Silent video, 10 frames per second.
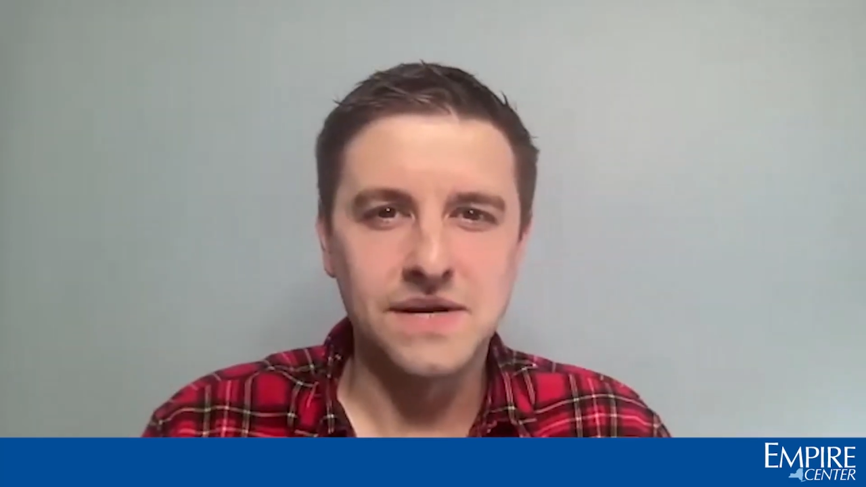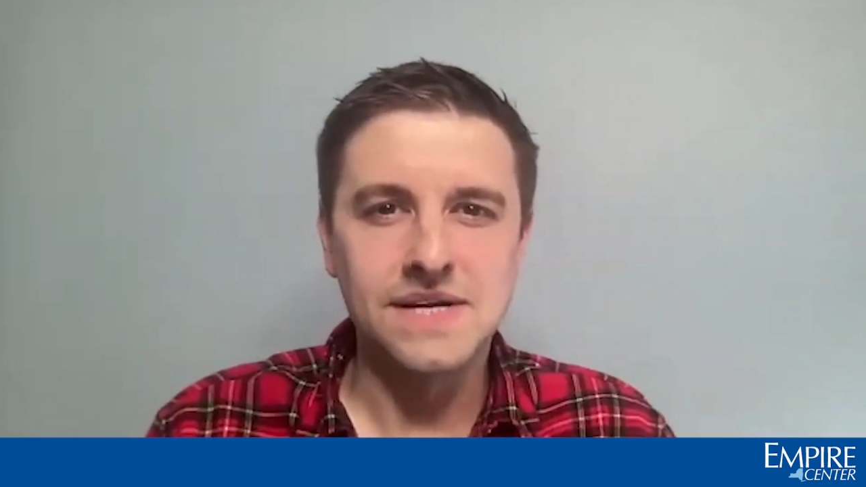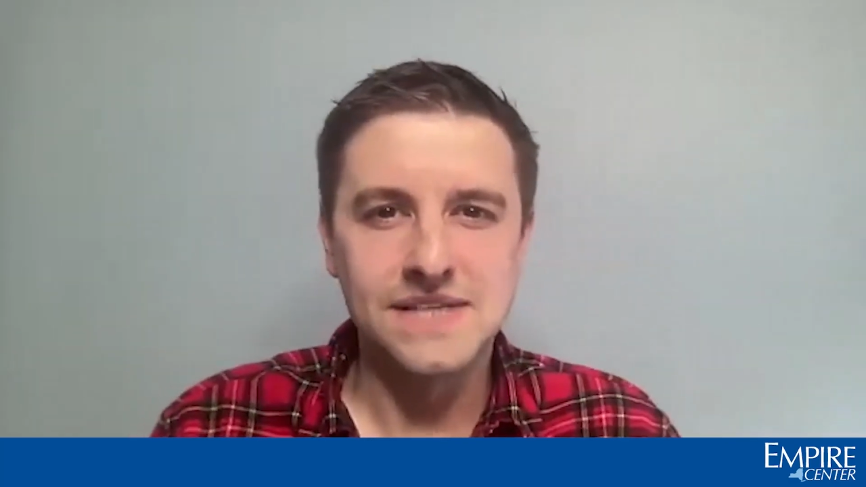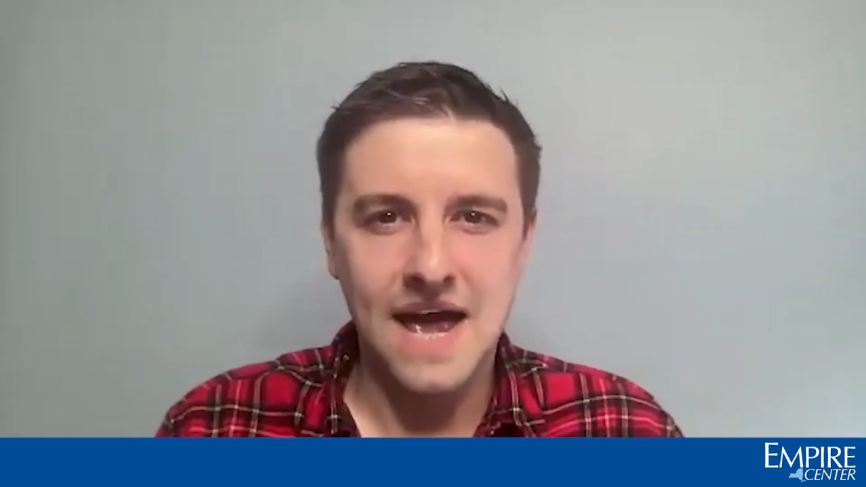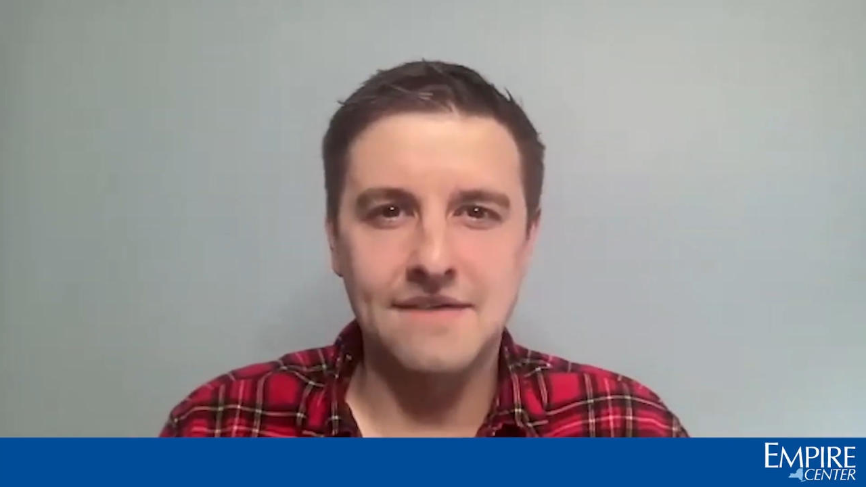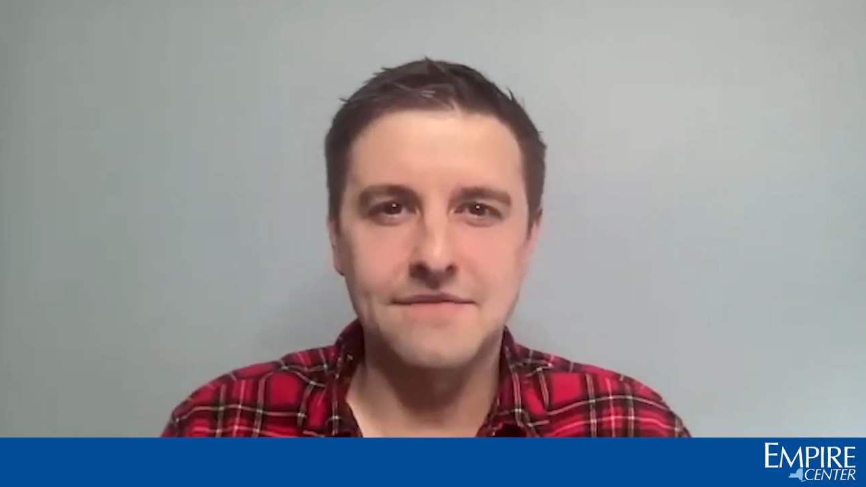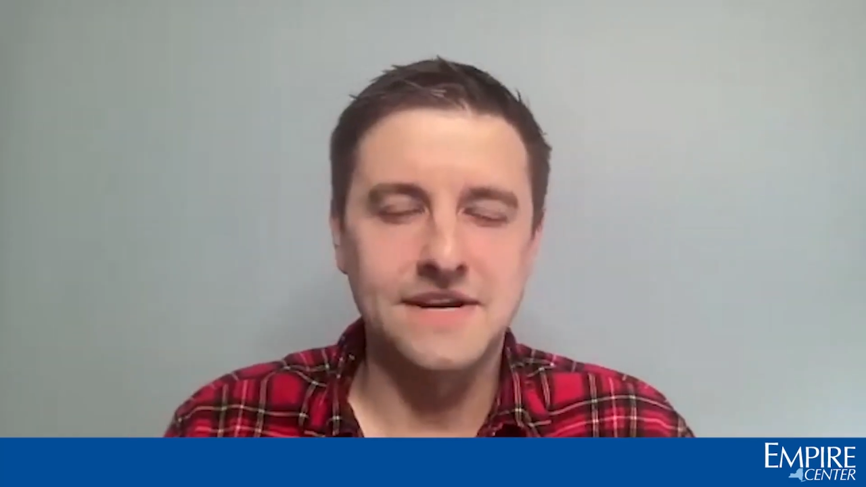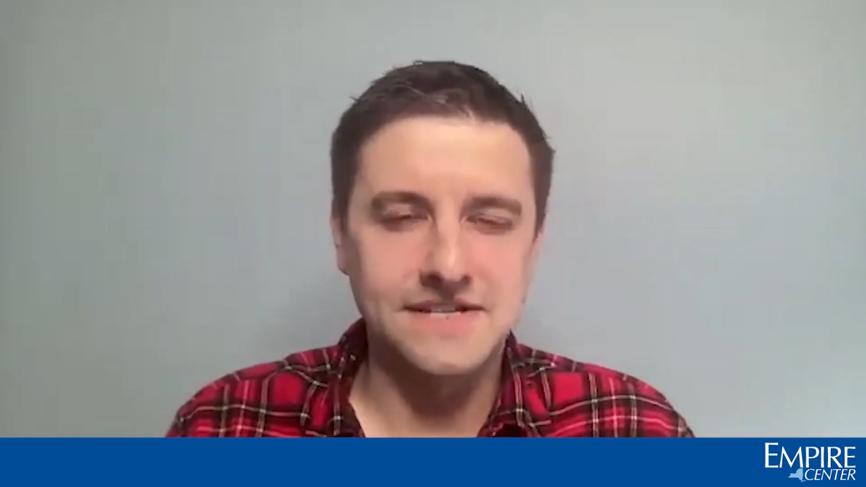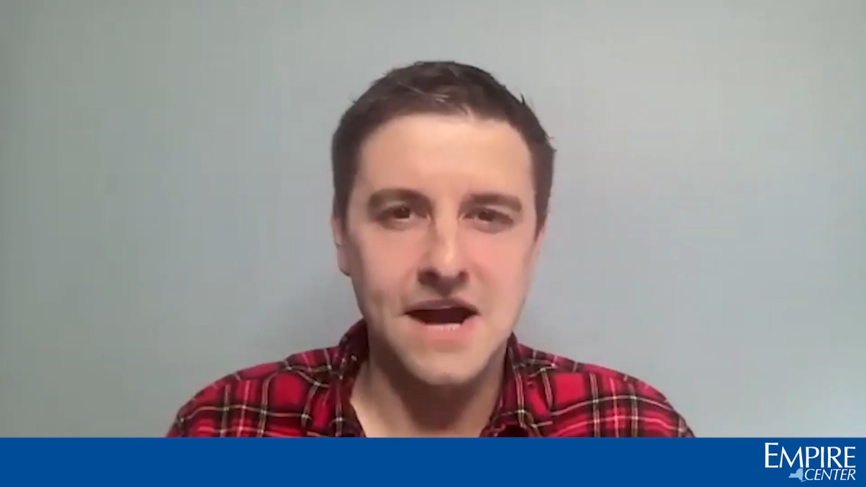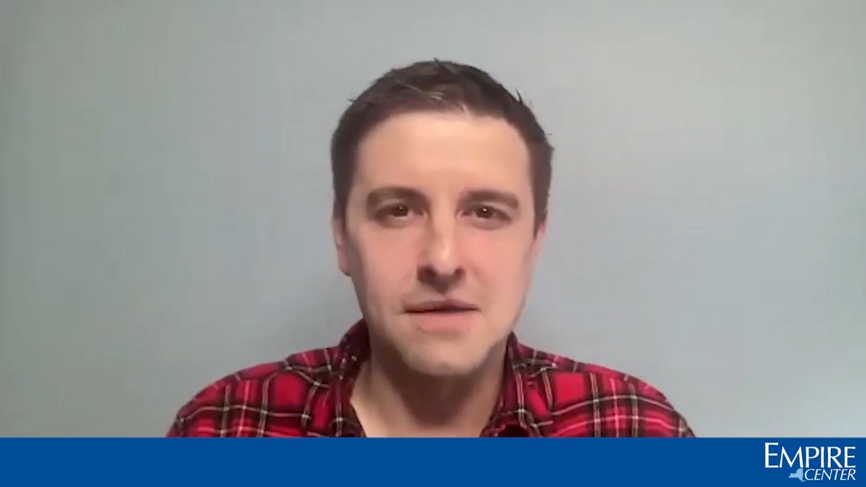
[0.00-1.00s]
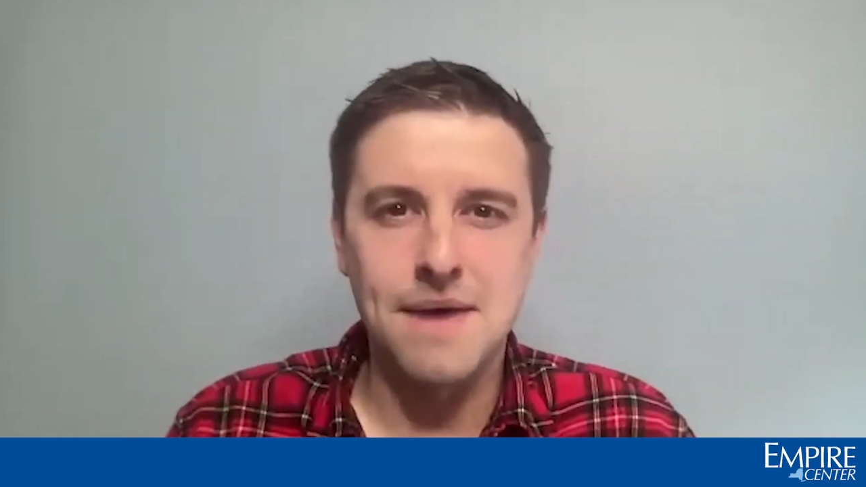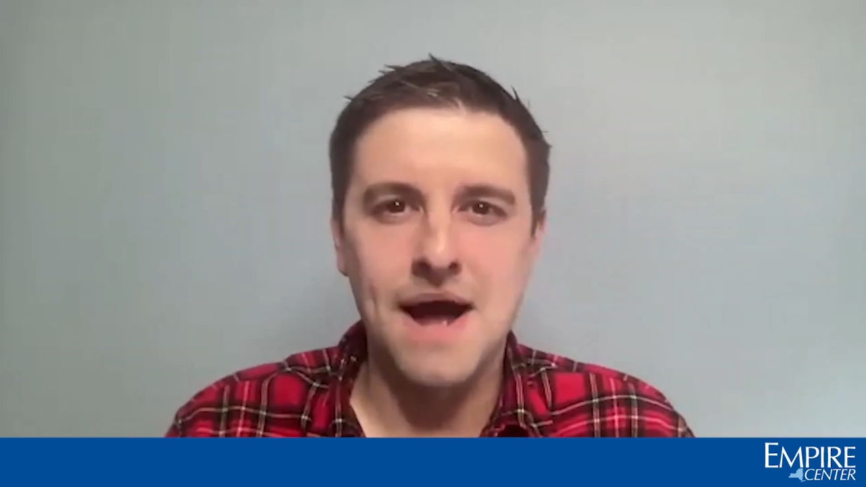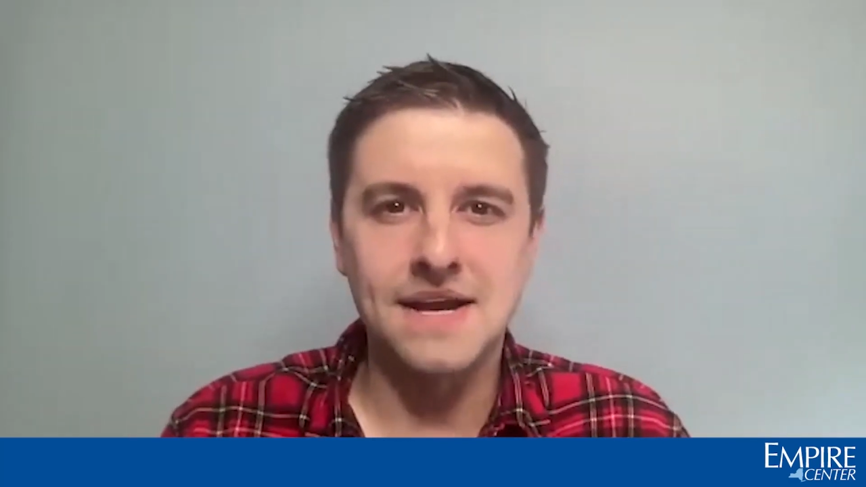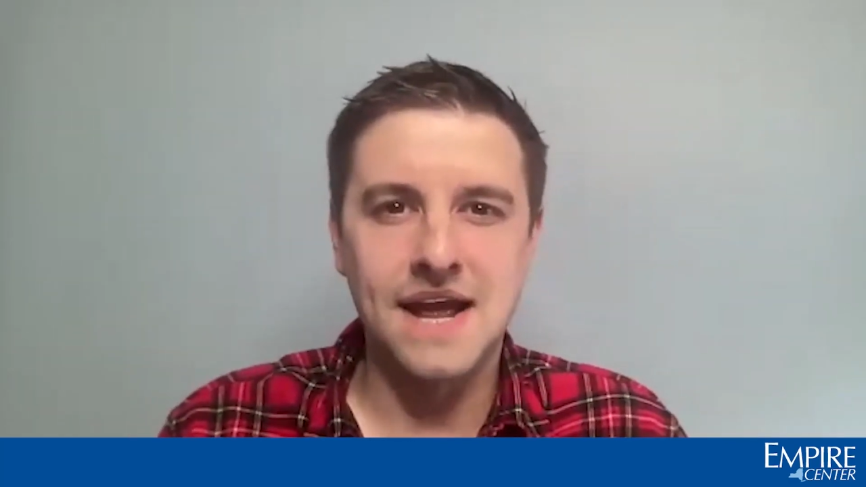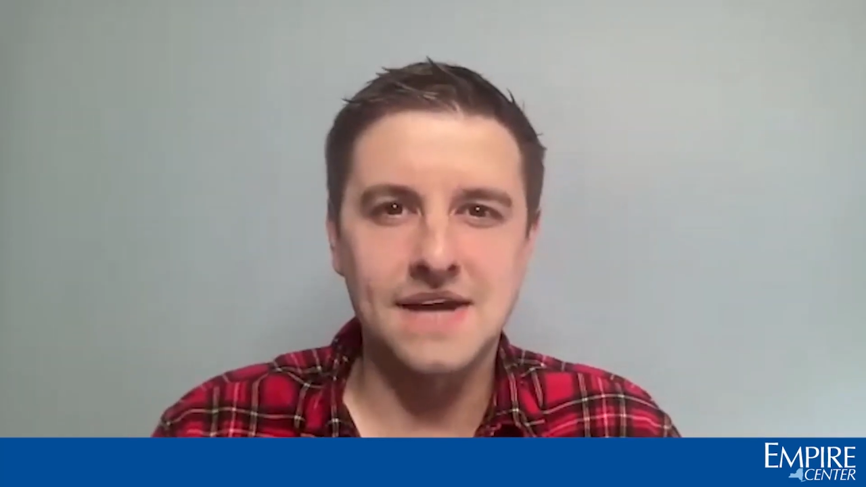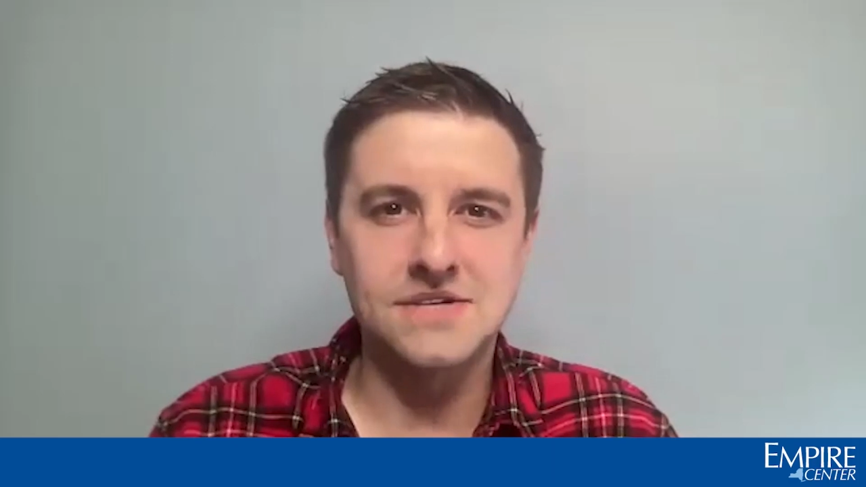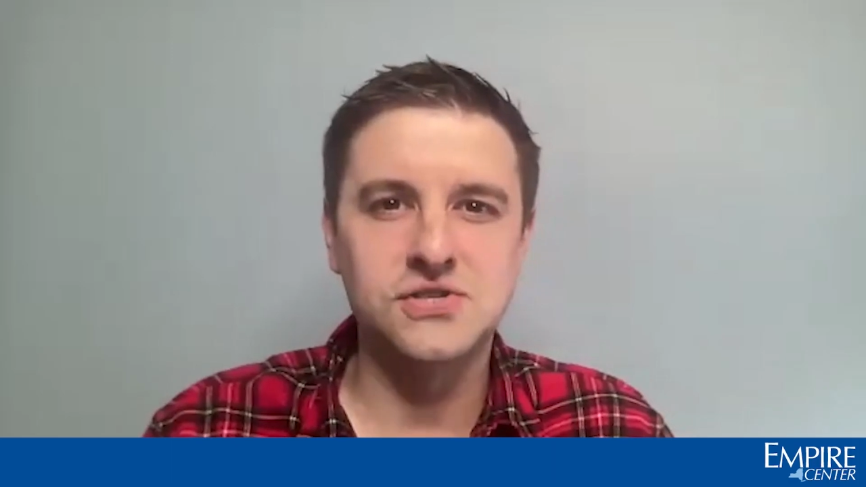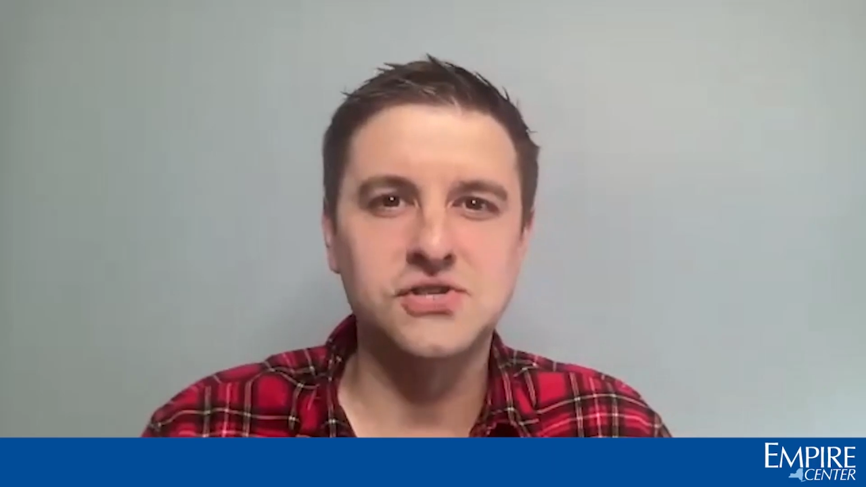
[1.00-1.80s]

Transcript: need to have an entire podcast